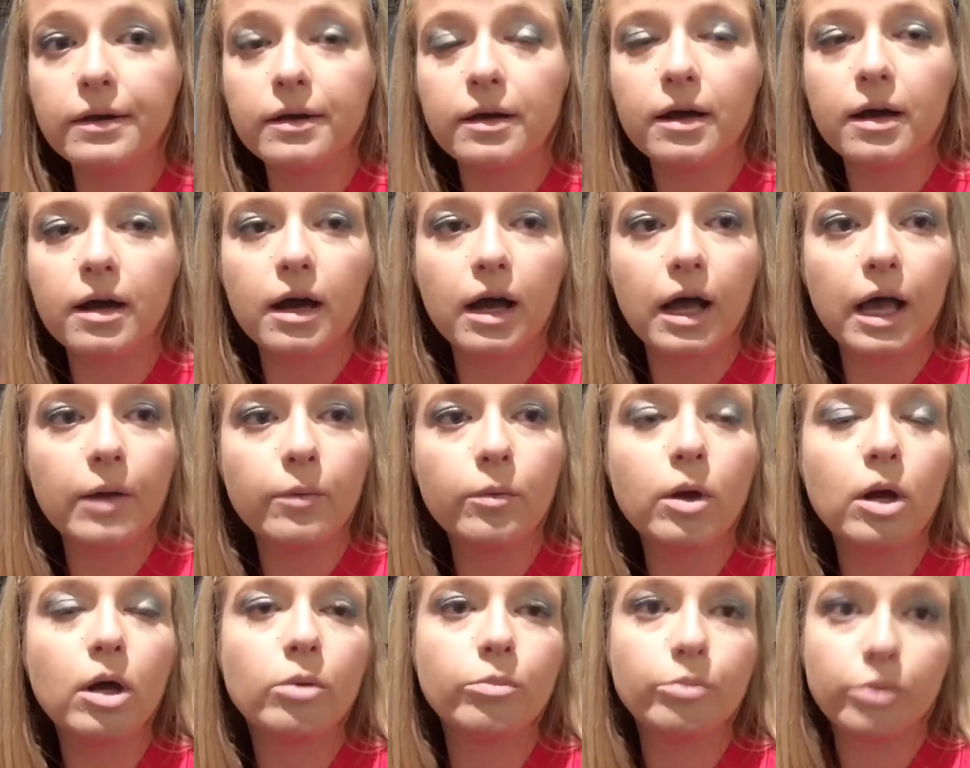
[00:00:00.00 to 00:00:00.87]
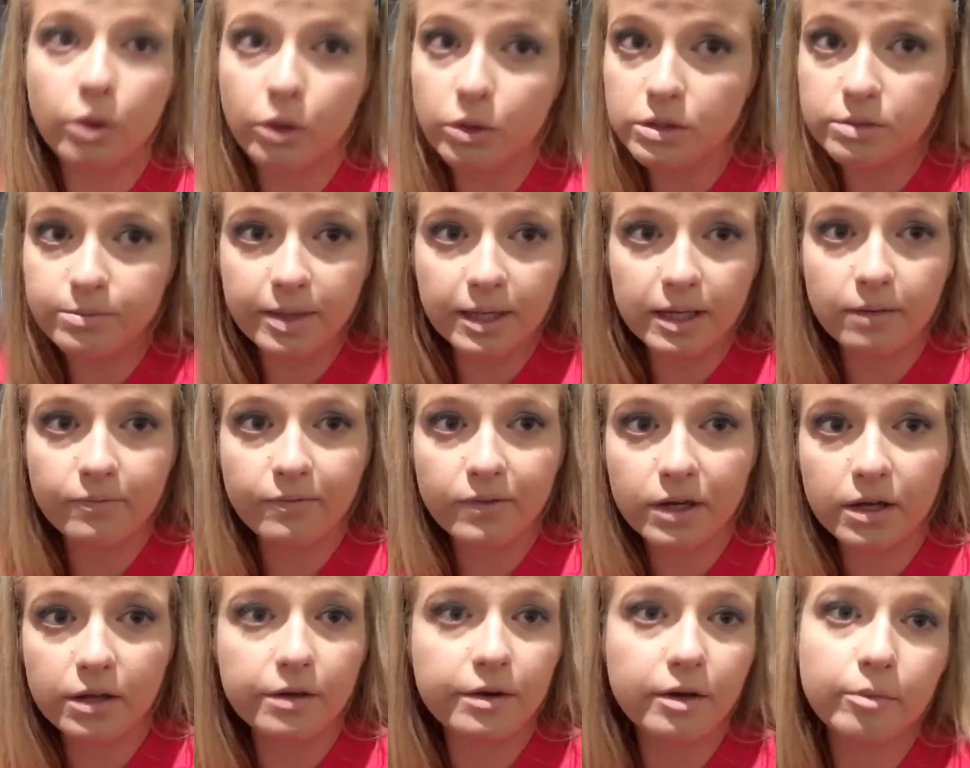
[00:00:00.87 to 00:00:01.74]
I will post makeup
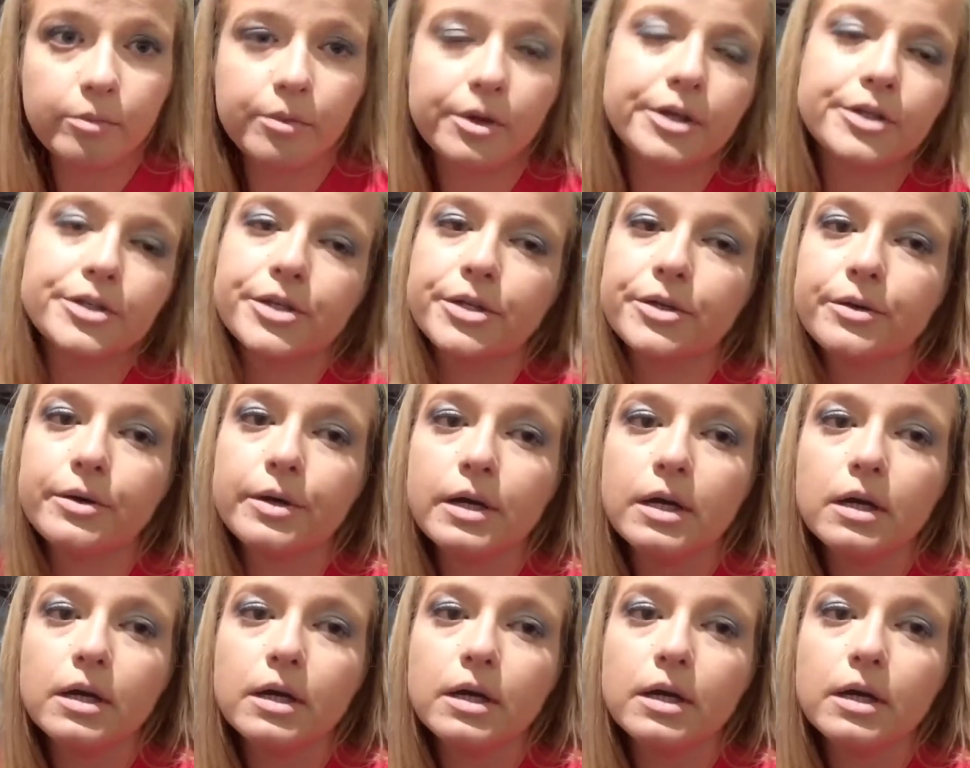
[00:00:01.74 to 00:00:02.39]
video number 2,